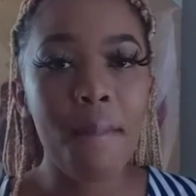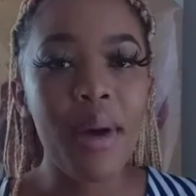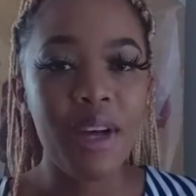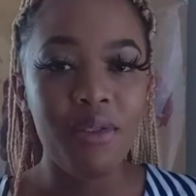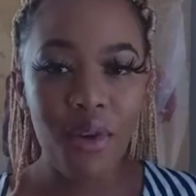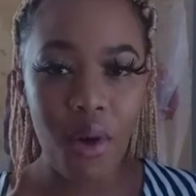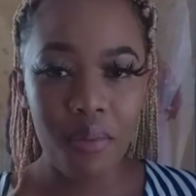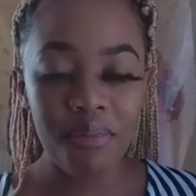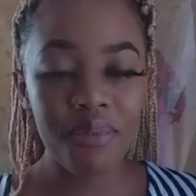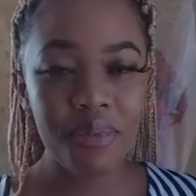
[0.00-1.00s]
but
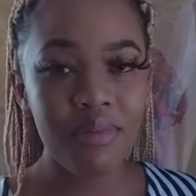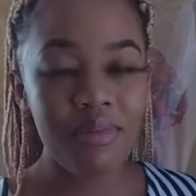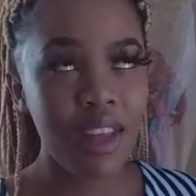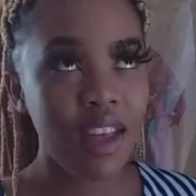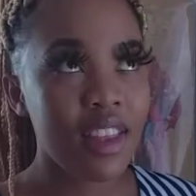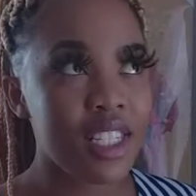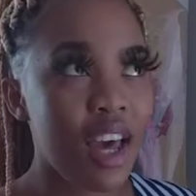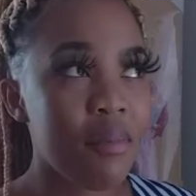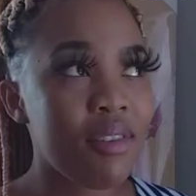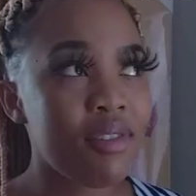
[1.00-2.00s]
from the
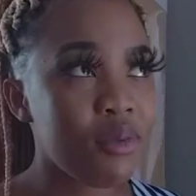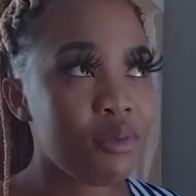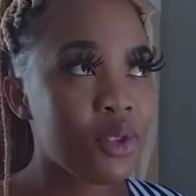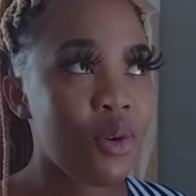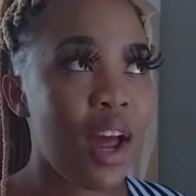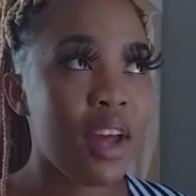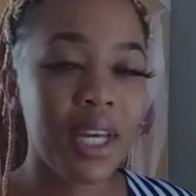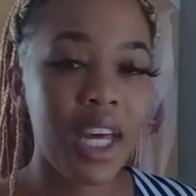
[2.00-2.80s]
time I've subscribed